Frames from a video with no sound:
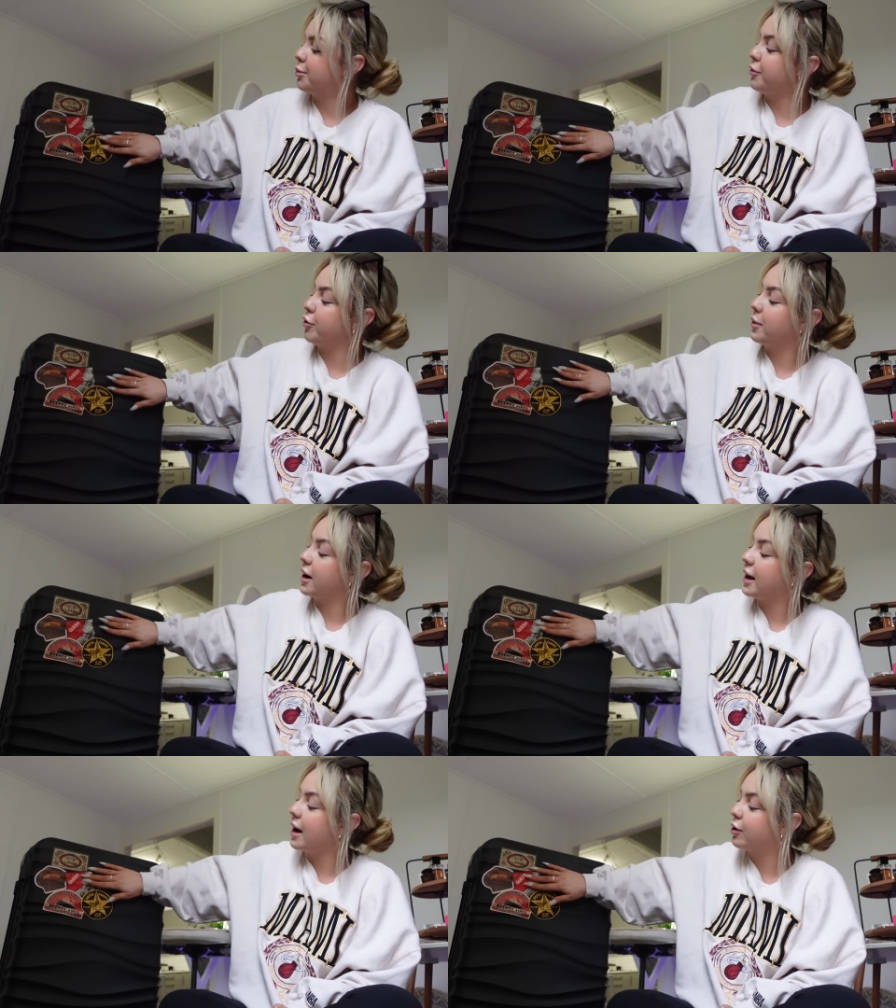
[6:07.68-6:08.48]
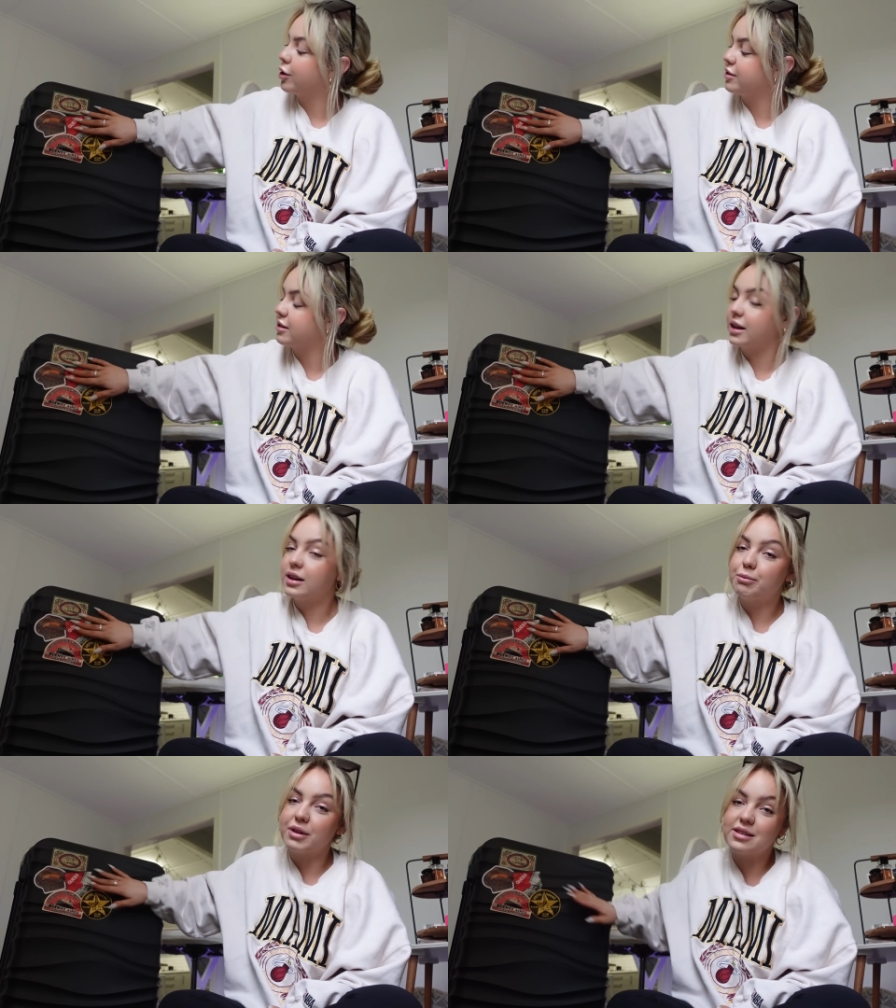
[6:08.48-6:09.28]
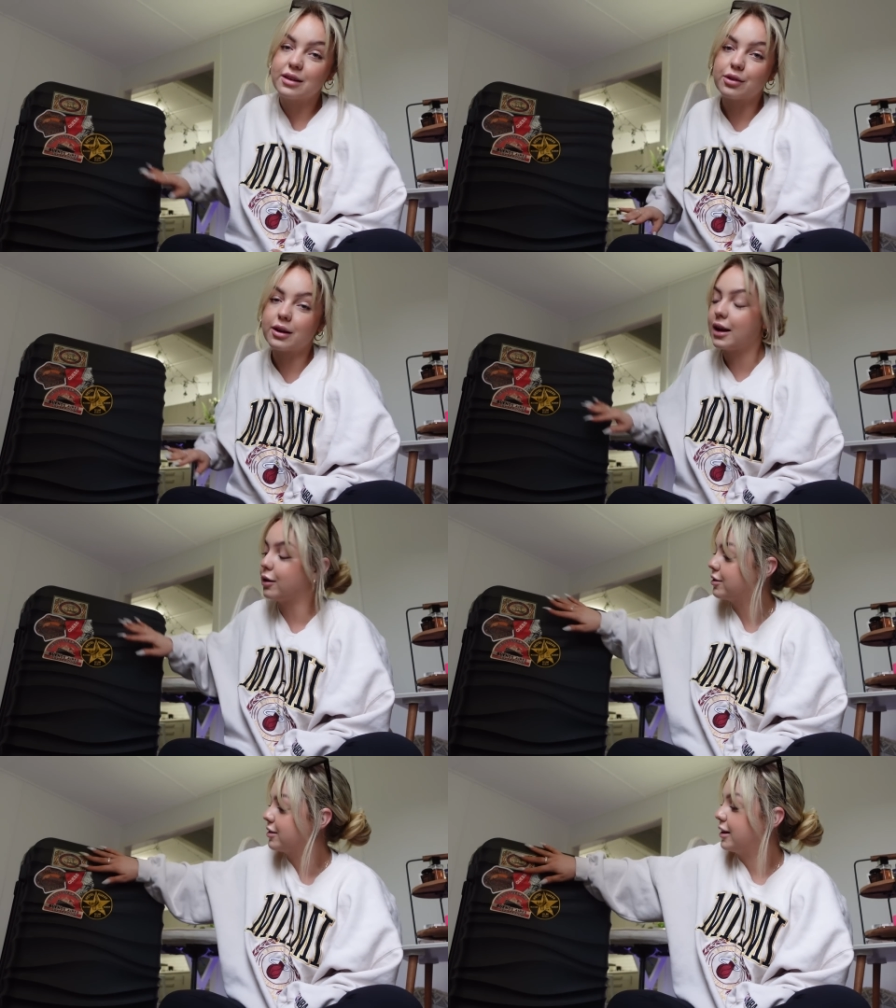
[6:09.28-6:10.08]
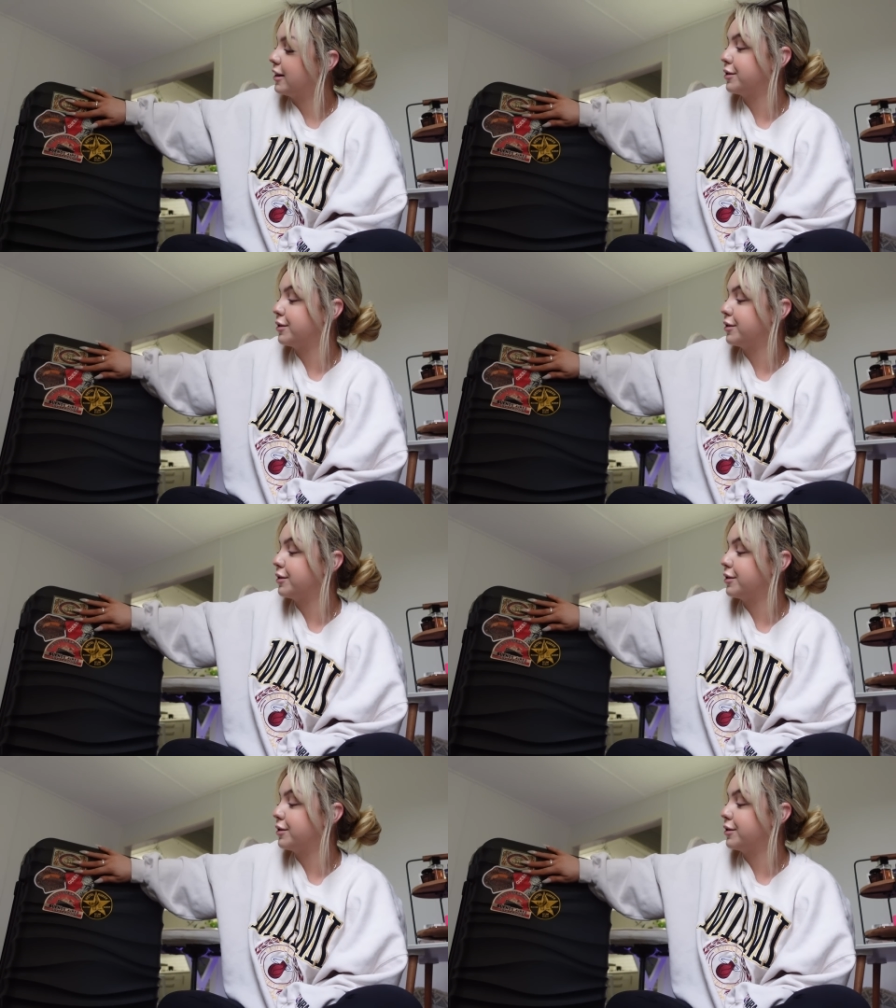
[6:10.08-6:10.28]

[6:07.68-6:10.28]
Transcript: before my account got deleted, my TikTok account got deleted.